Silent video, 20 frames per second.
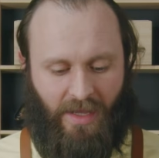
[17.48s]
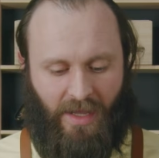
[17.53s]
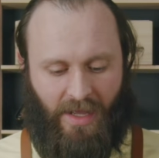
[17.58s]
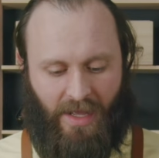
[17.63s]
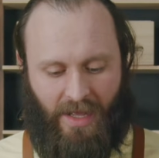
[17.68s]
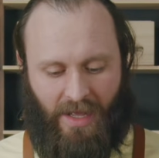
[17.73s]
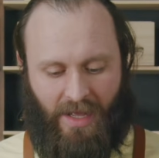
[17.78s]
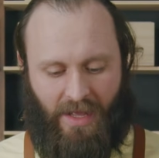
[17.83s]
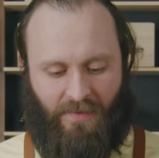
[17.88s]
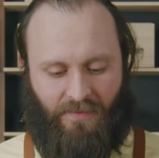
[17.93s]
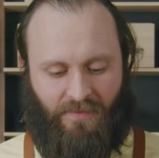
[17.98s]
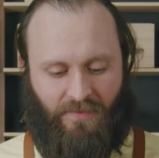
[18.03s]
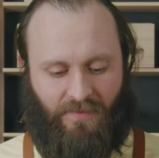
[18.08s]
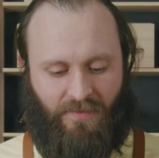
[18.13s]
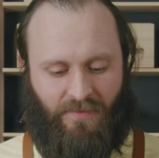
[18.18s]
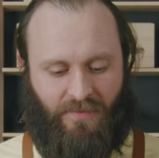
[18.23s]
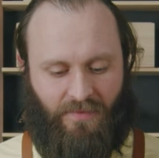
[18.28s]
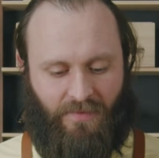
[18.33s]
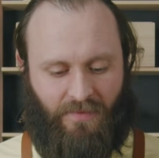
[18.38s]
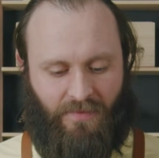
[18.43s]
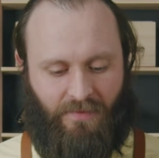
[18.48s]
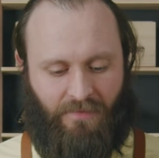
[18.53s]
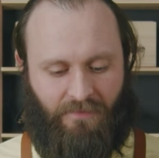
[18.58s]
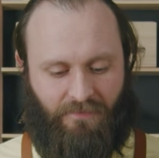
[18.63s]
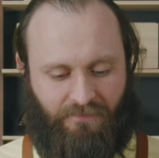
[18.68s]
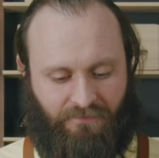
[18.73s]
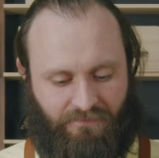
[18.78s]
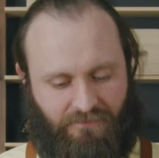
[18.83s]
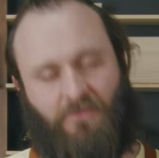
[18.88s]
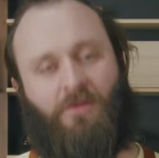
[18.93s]

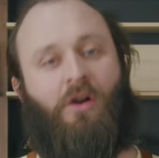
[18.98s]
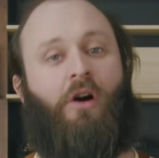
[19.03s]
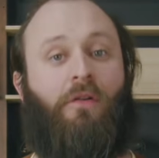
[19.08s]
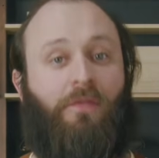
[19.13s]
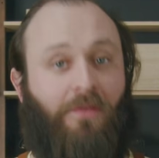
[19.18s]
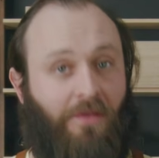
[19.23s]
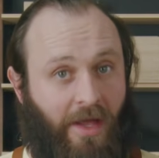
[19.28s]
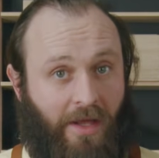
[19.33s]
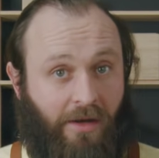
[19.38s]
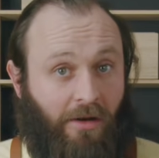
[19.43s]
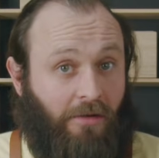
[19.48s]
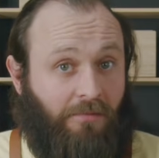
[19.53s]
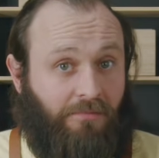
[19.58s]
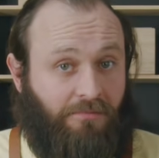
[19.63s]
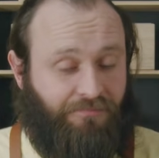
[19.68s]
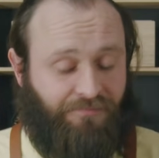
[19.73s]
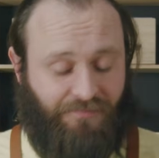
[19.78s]
Often they're not.